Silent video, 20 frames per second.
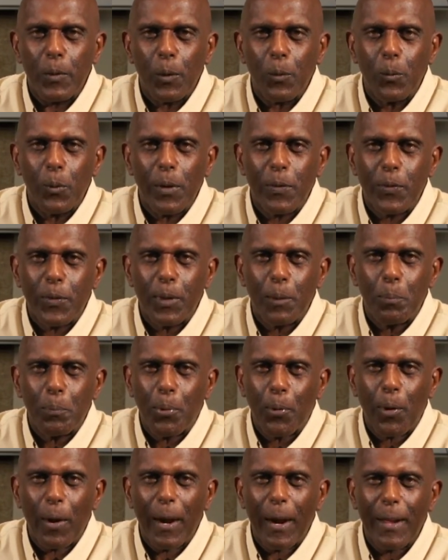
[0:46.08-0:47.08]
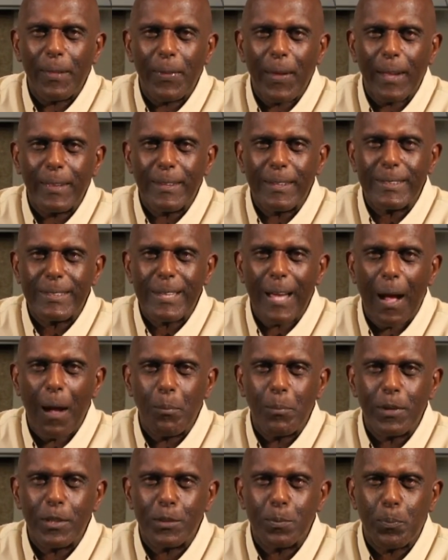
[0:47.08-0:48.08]
with the prayer that the
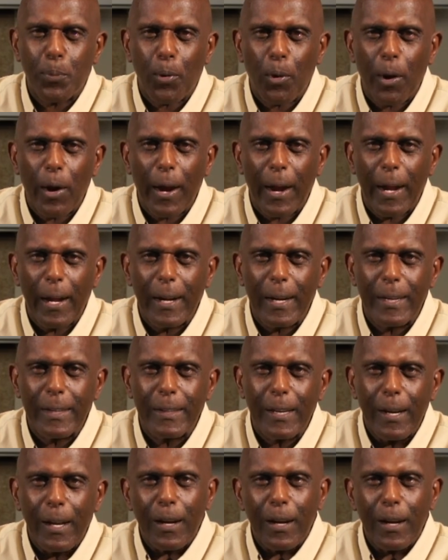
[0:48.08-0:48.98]
psalmist prayed,